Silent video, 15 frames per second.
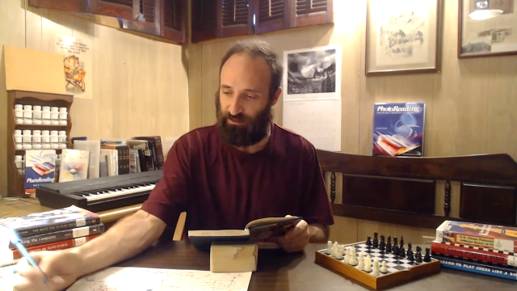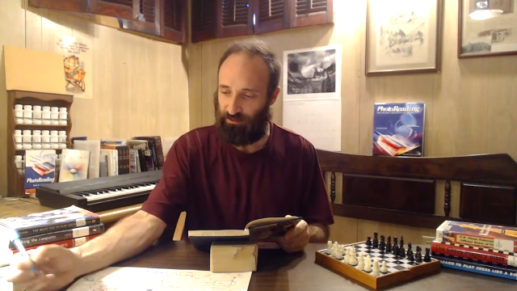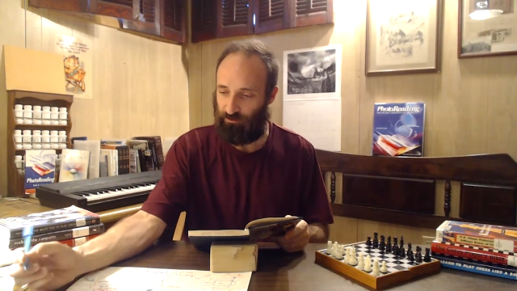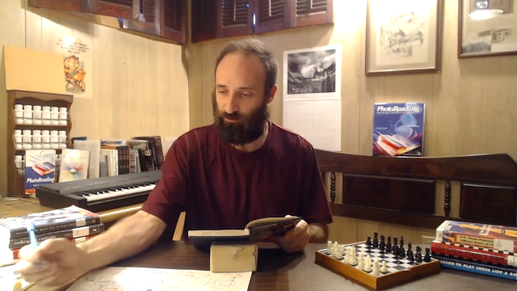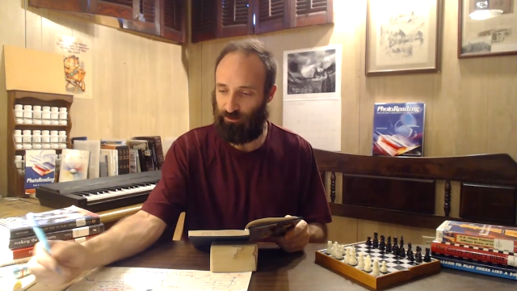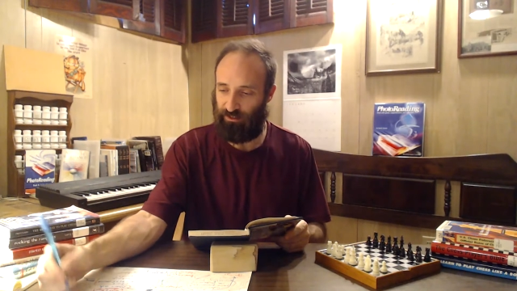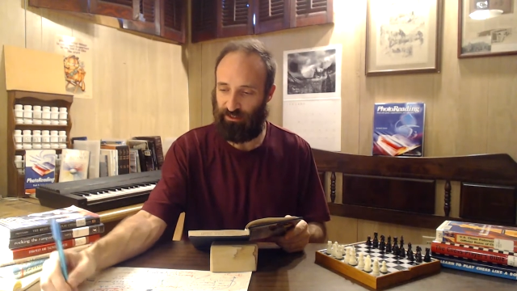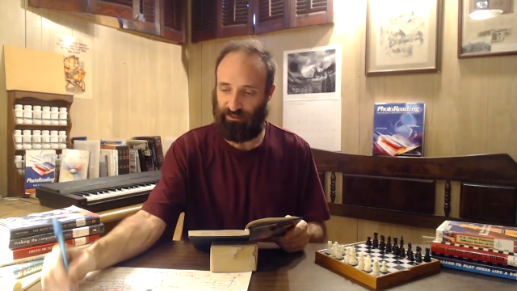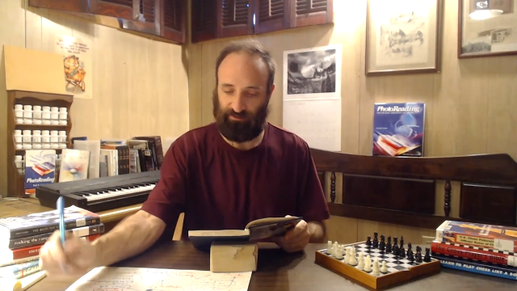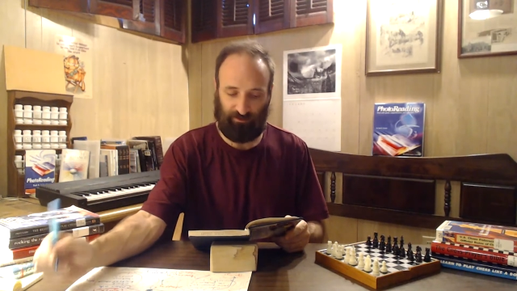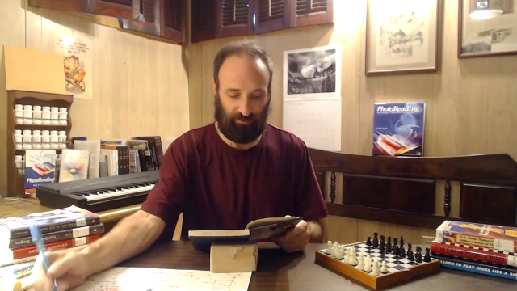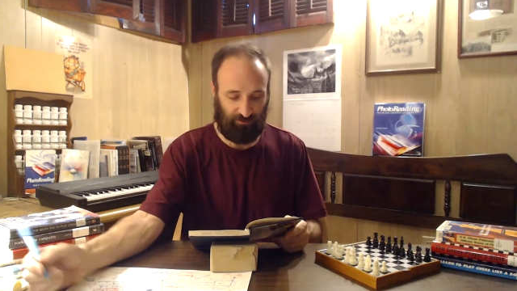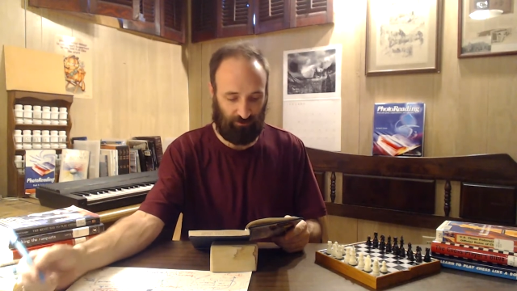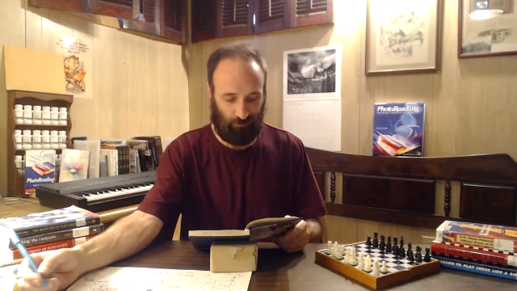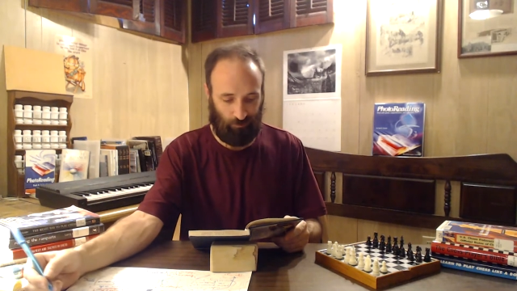Queen castling
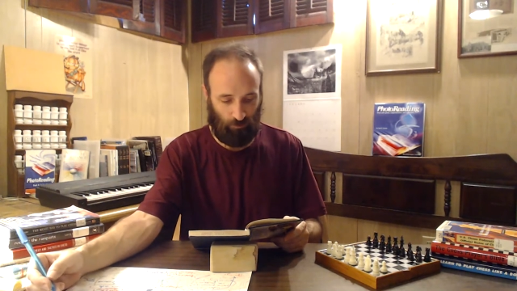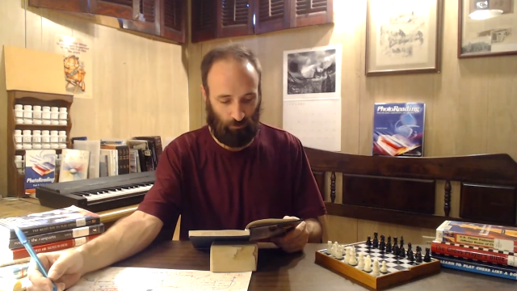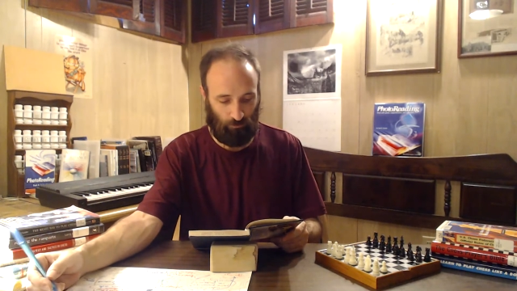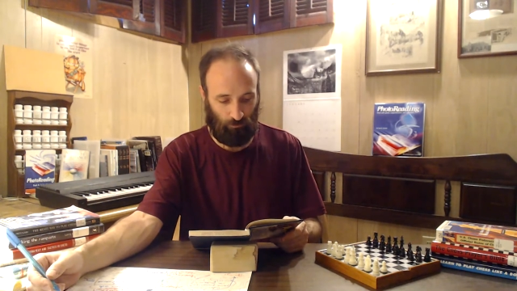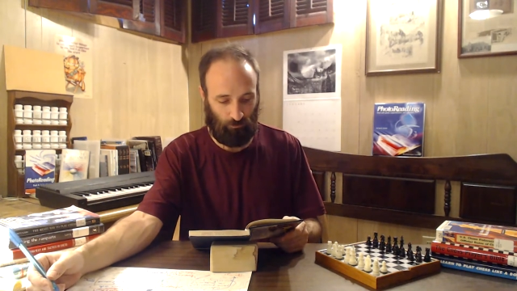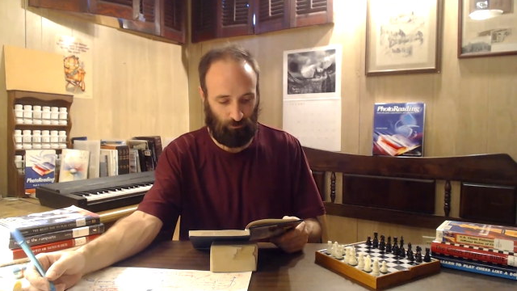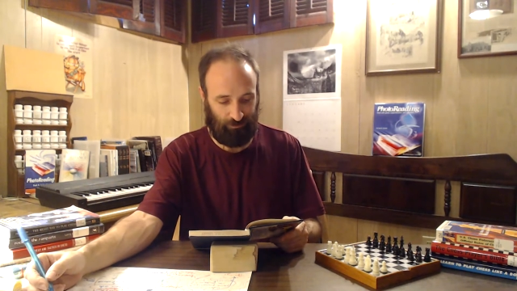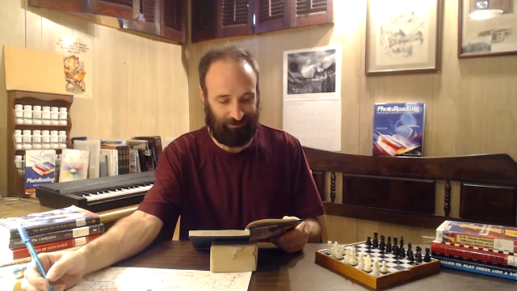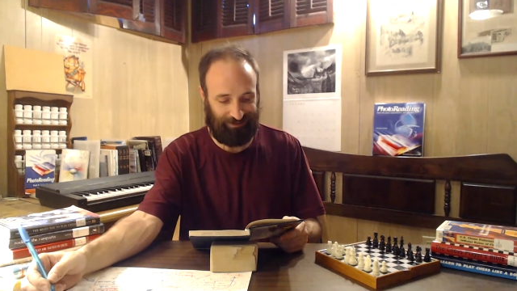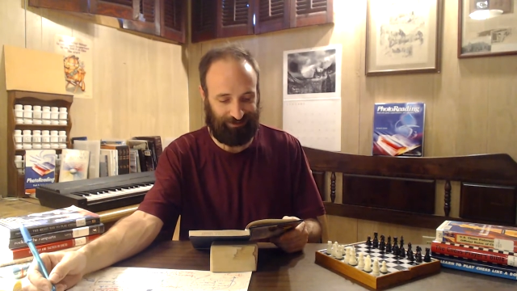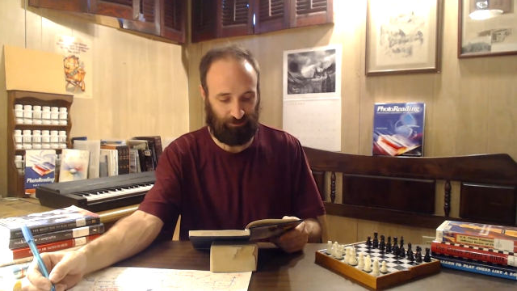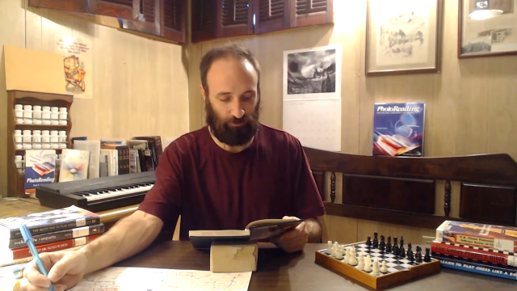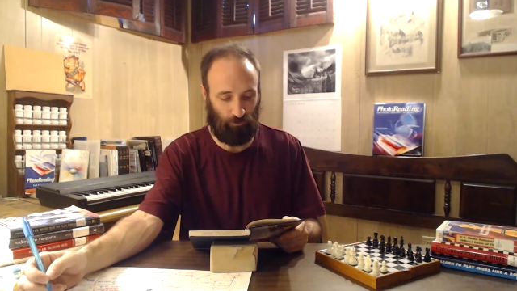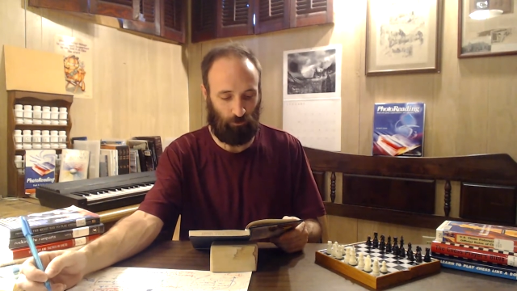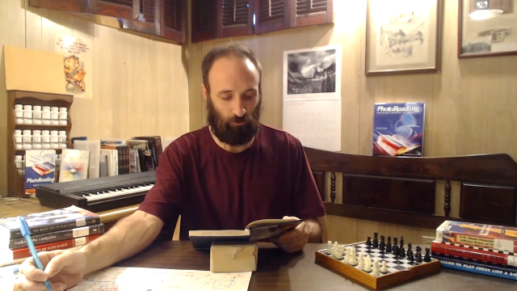is an
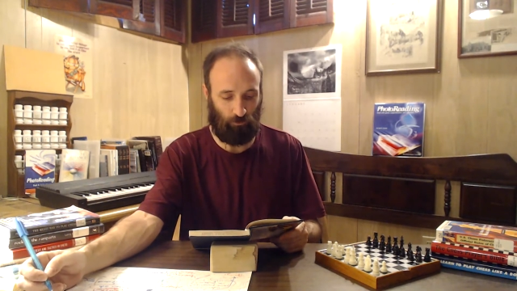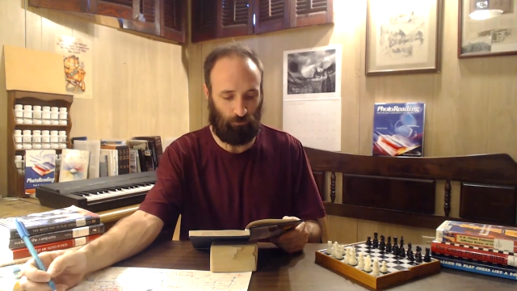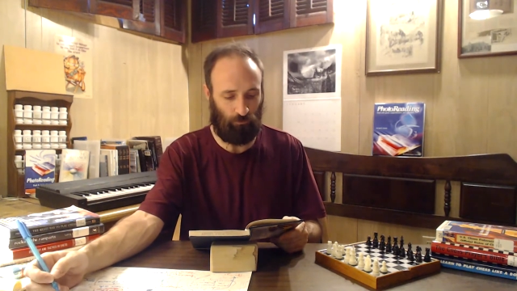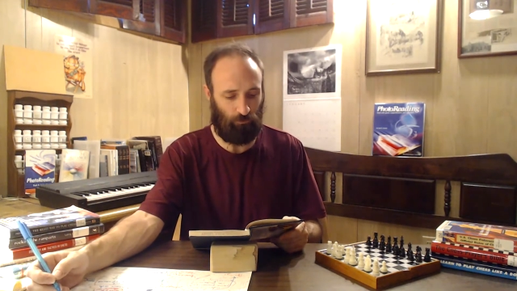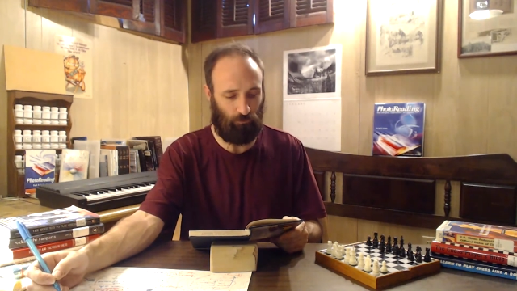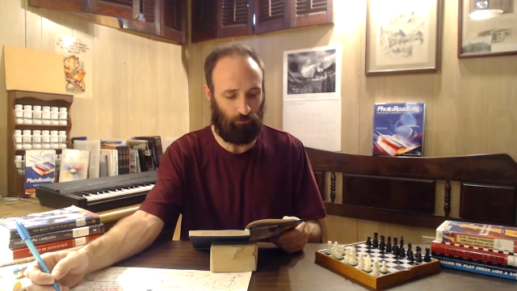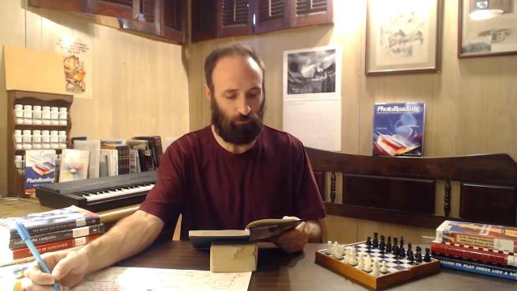O-O-O.